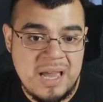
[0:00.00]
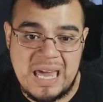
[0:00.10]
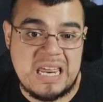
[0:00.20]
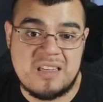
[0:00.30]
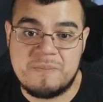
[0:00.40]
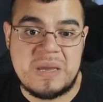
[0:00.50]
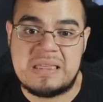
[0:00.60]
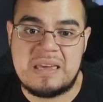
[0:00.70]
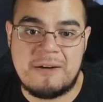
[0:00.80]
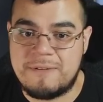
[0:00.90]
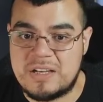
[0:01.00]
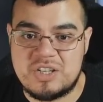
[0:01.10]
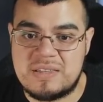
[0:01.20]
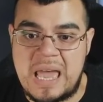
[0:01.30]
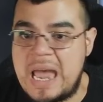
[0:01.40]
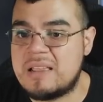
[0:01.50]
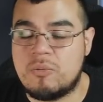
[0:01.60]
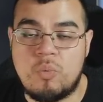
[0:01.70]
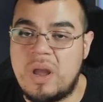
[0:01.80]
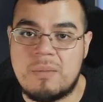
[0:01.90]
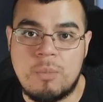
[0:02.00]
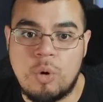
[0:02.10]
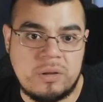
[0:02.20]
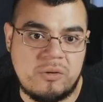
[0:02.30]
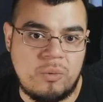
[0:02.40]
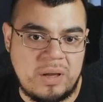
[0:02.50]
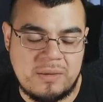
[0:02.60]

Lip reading: And his BT effect just adds way more to it.